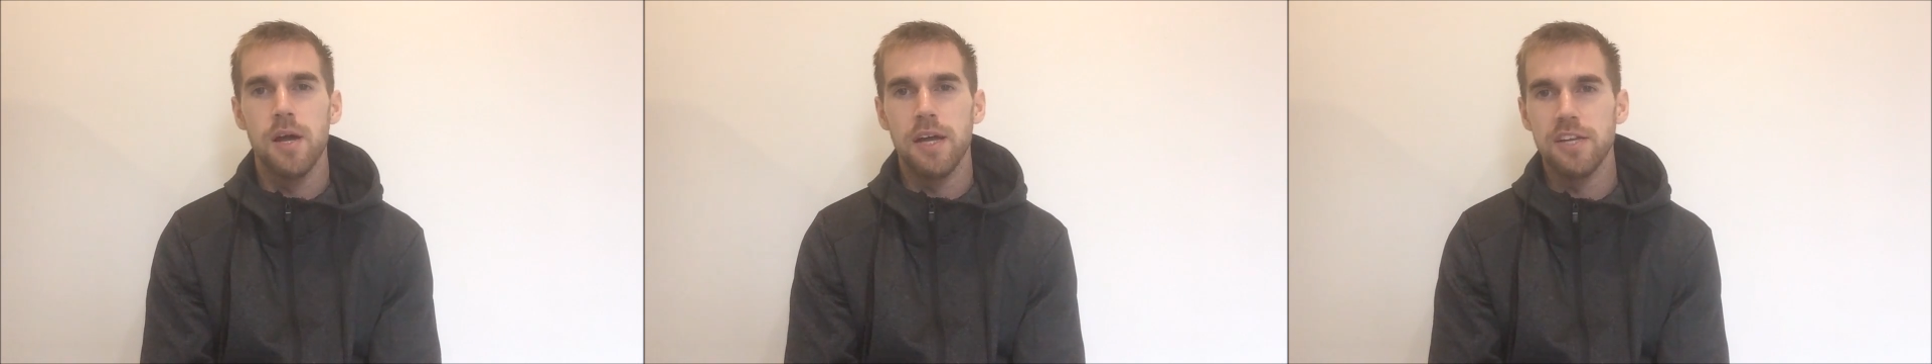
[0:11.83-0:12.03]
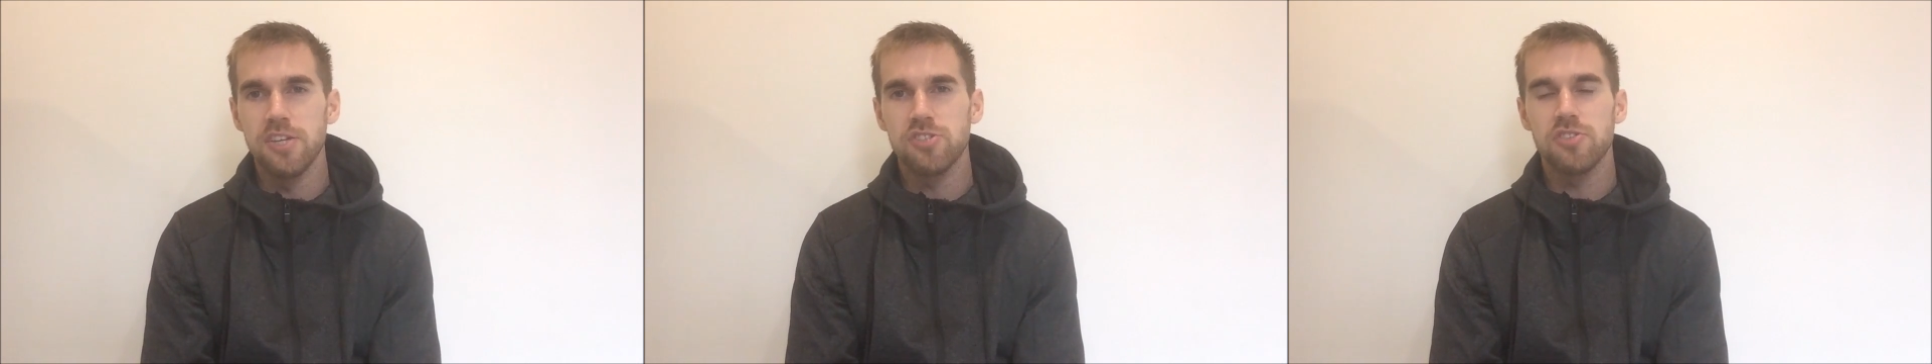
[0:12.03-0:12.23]

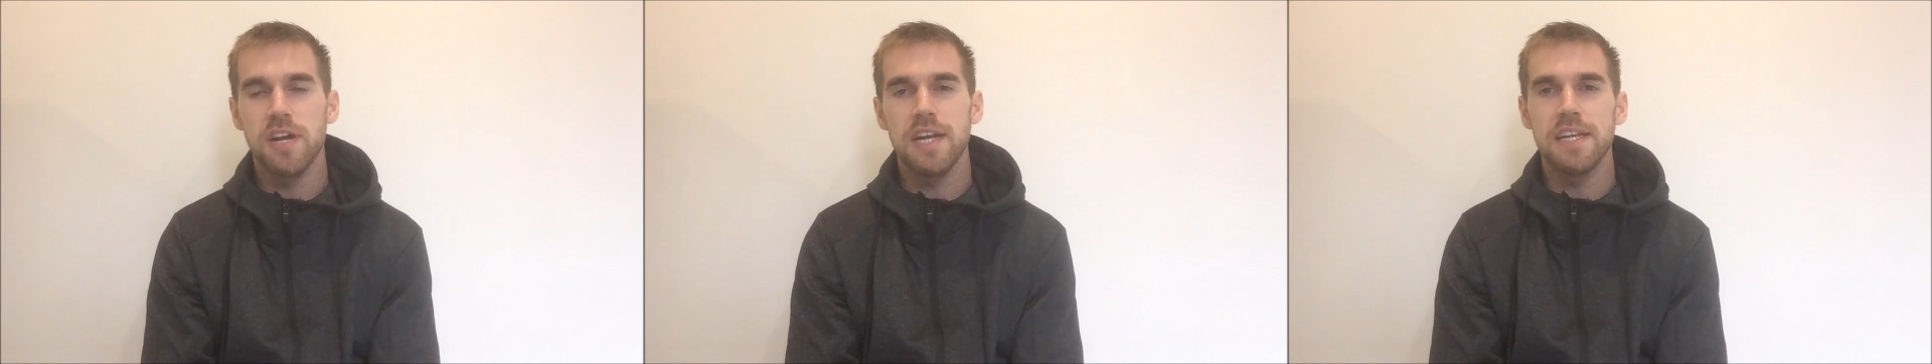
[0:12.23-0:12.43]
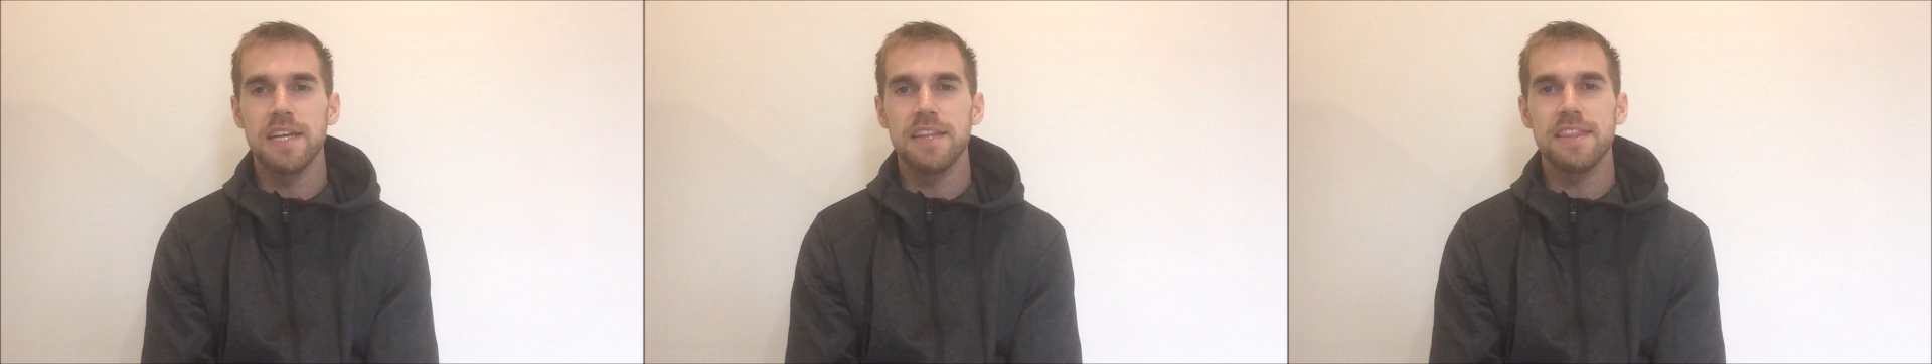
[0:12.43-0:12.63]
and you're
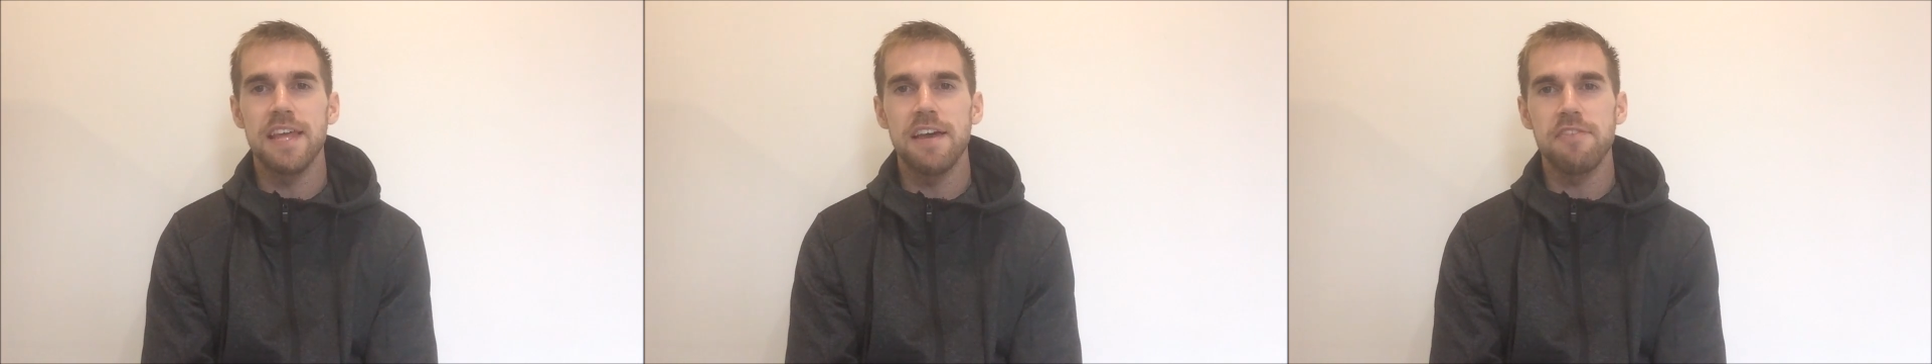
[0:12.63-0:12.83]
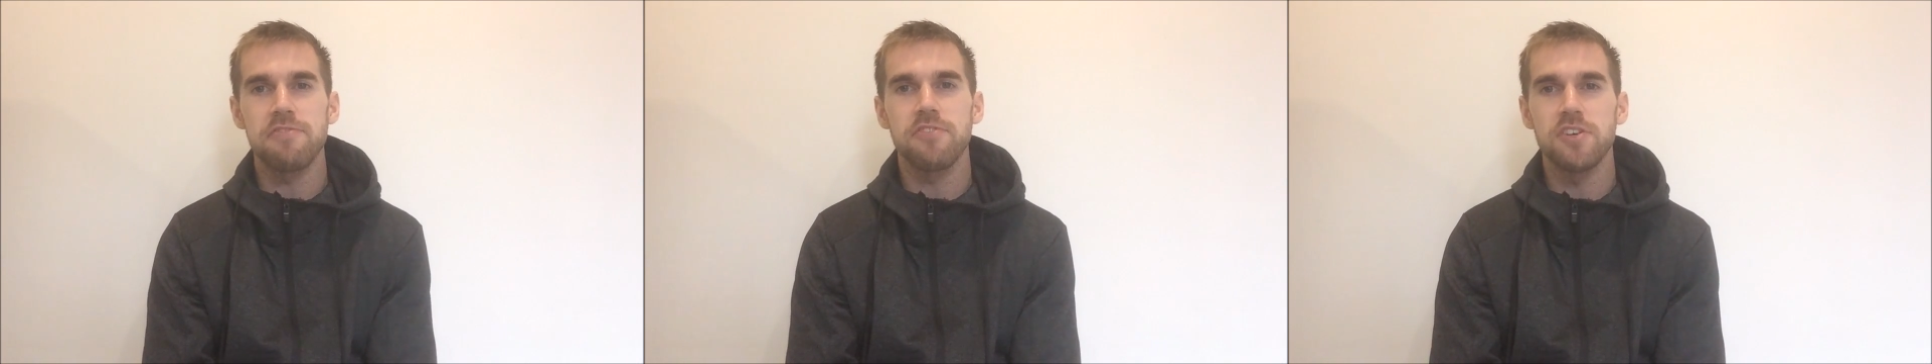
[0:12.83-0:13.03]
trying to get
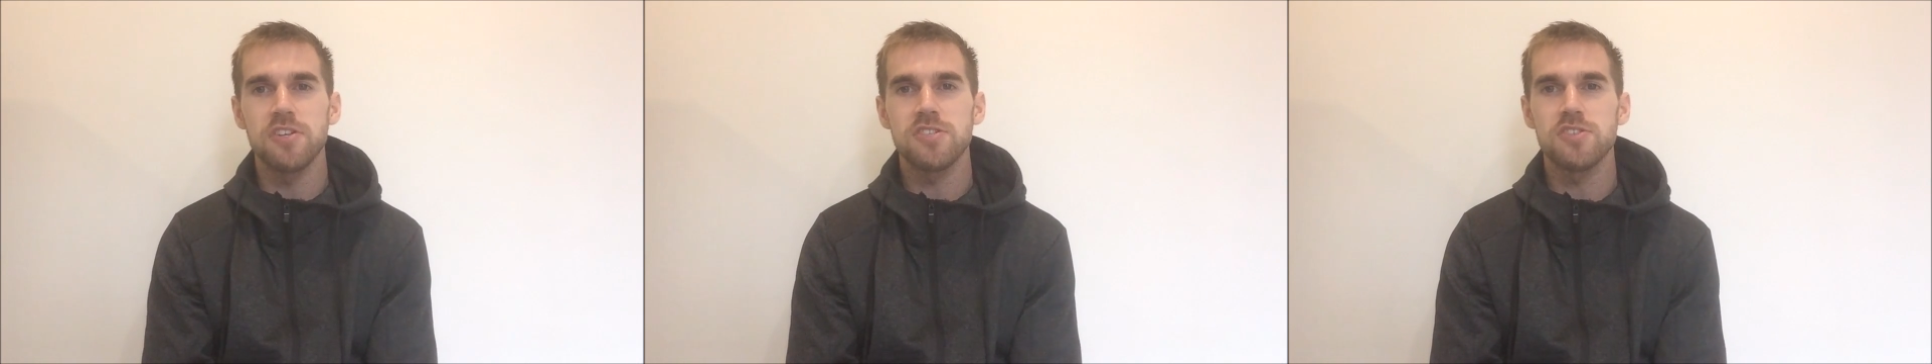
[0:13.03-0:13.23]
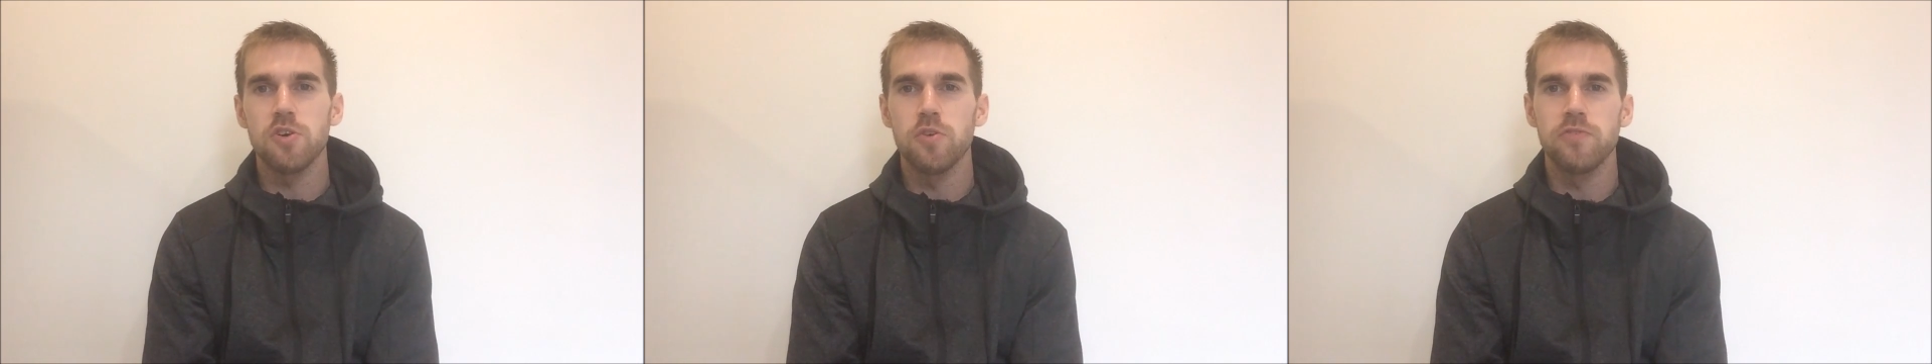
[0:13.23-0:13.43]
that
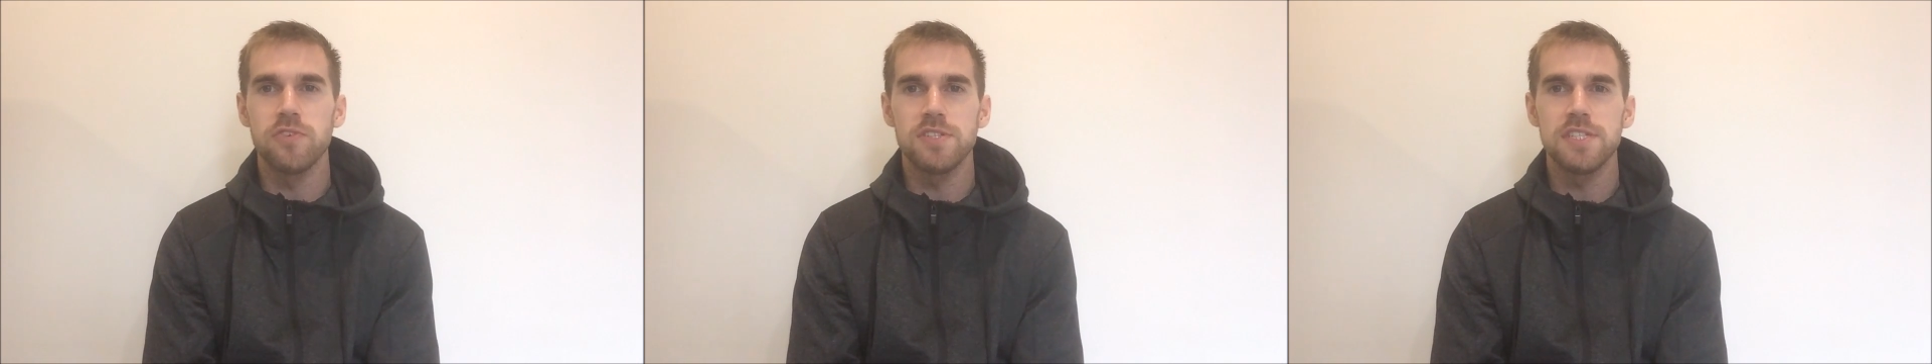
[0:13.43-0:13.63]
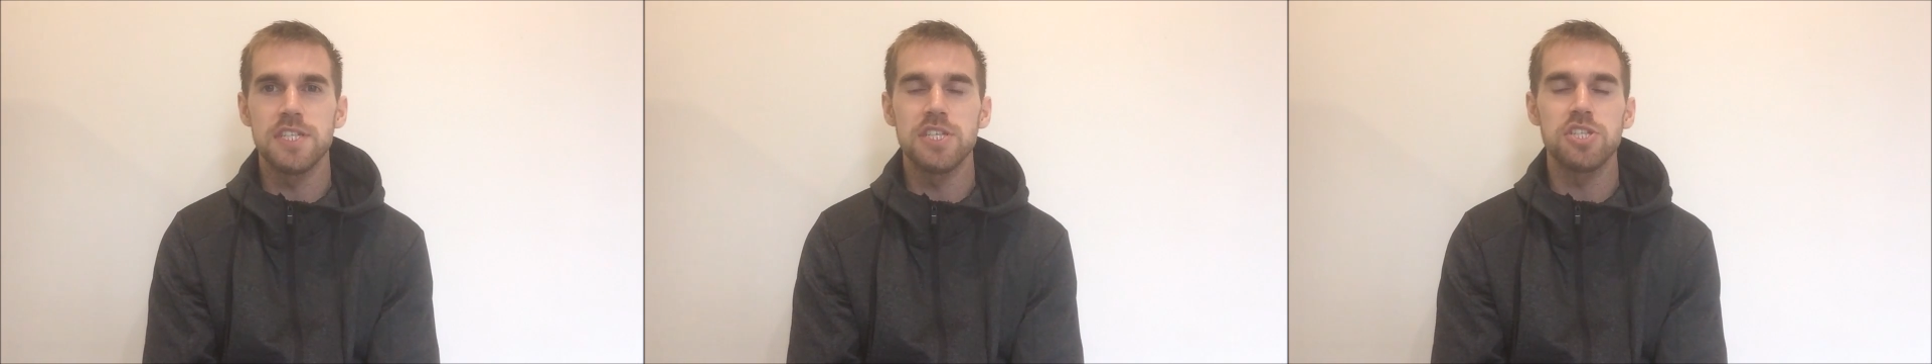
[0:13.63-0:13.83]
first
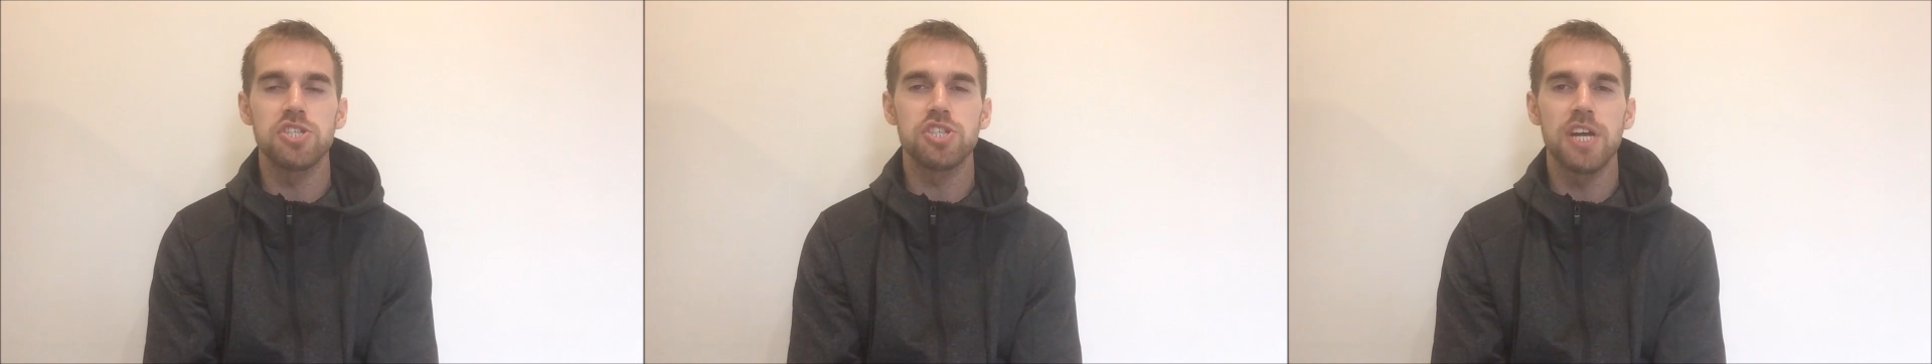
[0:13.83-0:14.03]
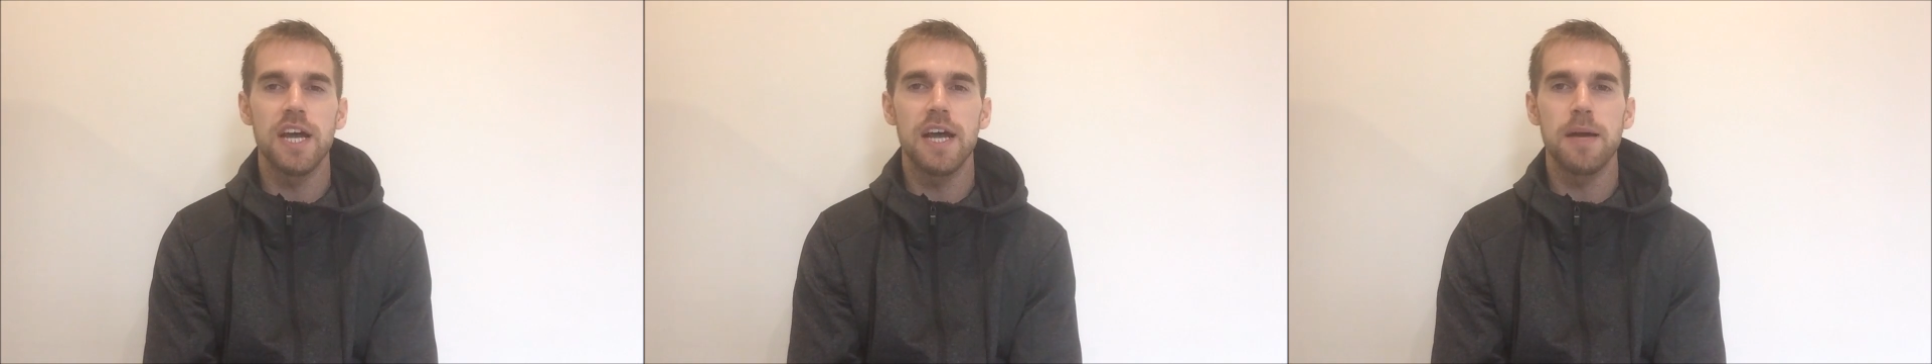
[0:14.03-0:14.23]
overseas
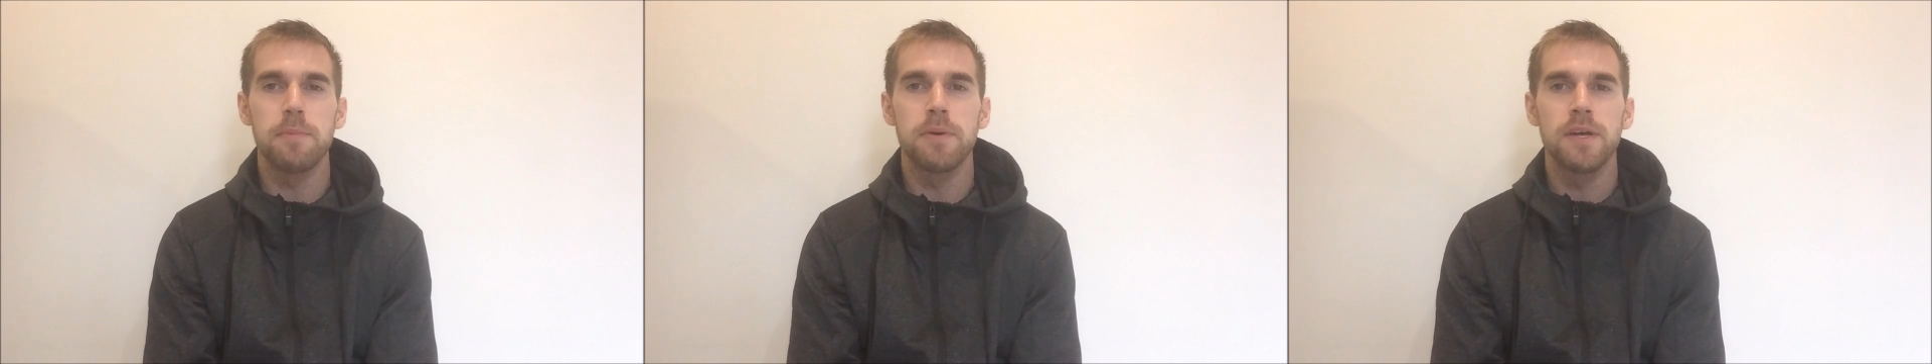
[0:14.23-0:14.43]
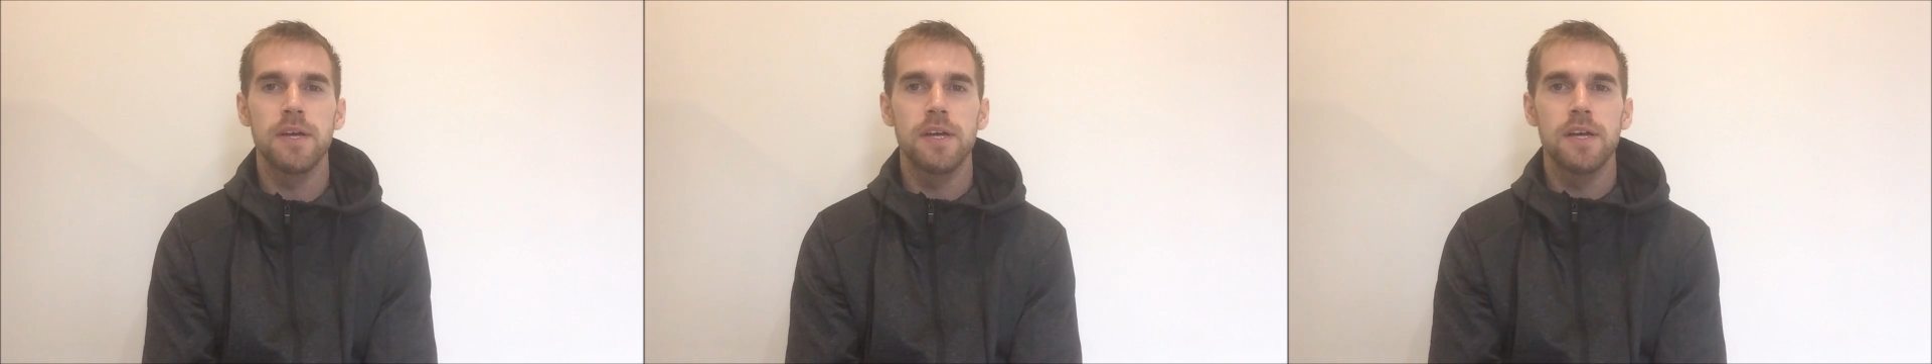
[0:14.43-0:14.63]

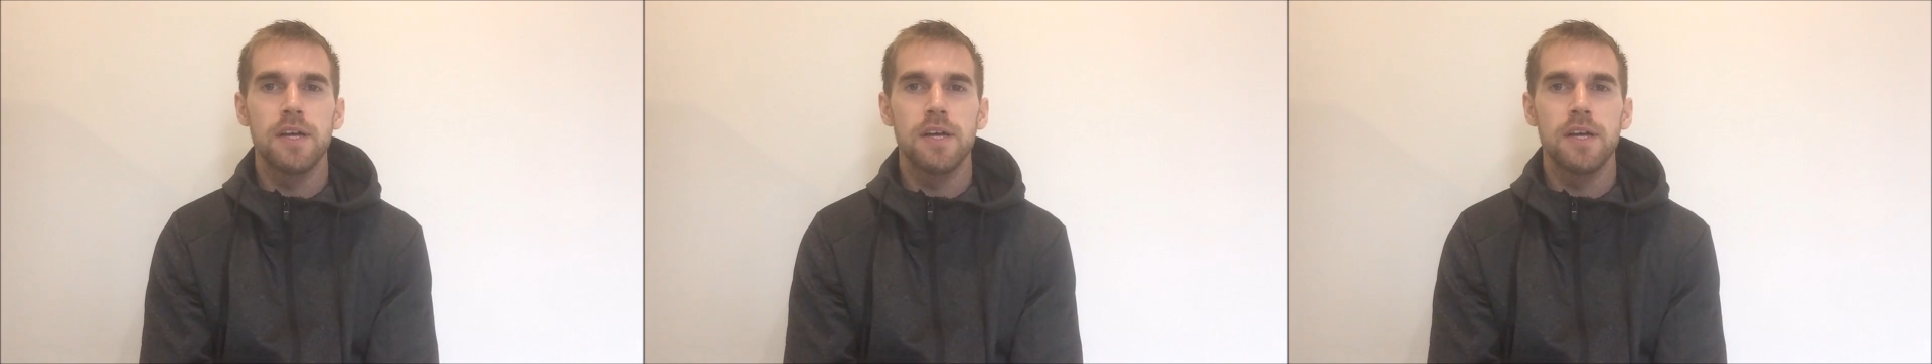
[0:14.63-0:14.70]
job.